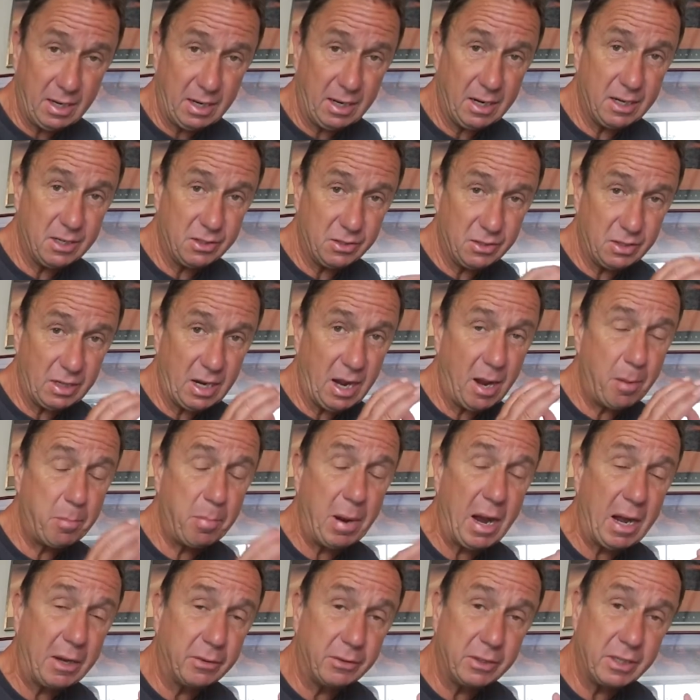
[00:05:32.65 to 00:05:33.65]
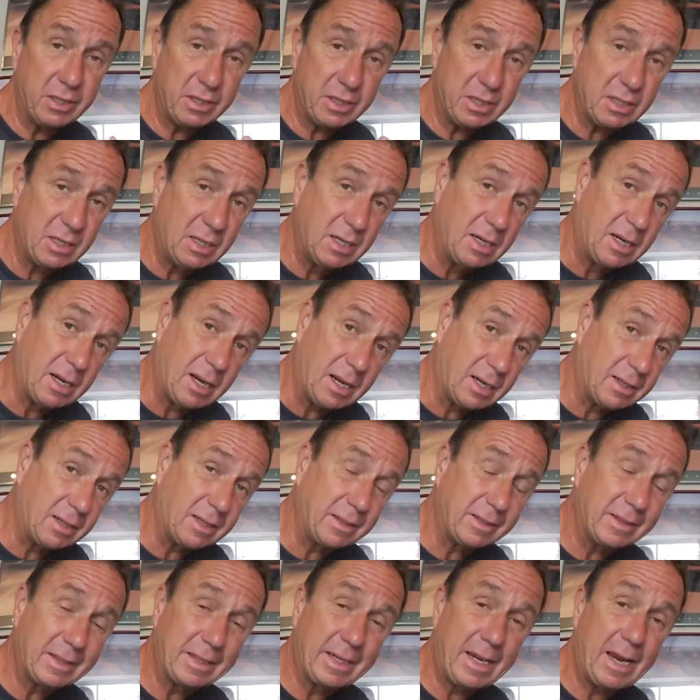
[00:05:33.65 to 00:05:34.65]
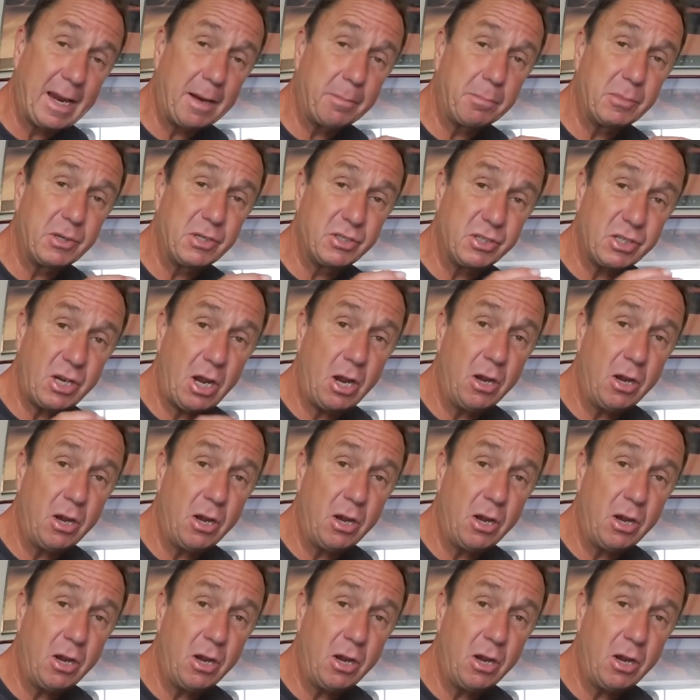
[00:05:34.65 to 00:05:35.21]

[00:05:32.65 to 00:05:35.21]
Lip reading: is apparent and that the camera's